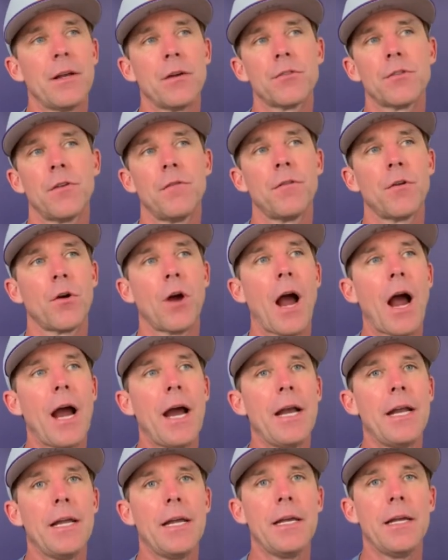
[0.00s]
there's a
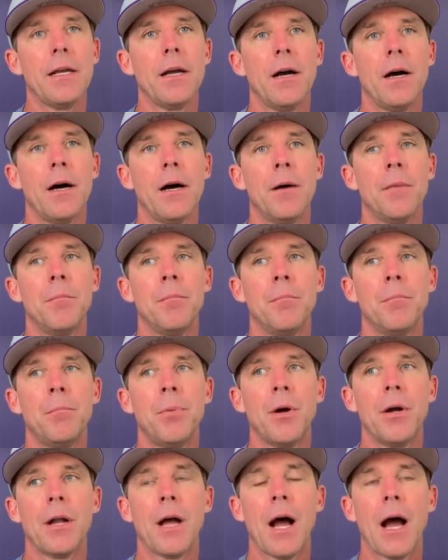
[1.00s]
variety,
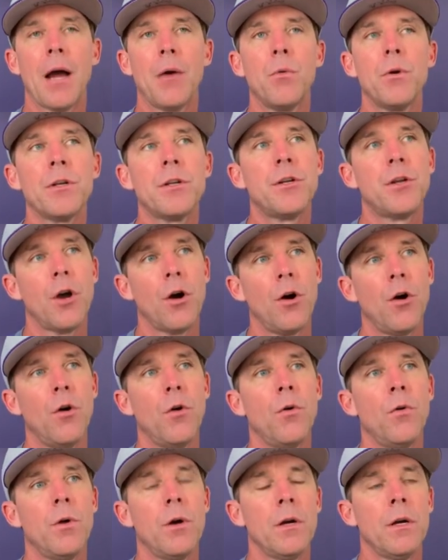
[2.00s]
but I would
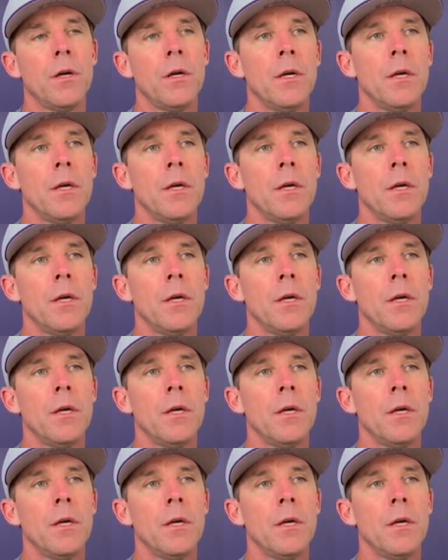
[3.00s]
go,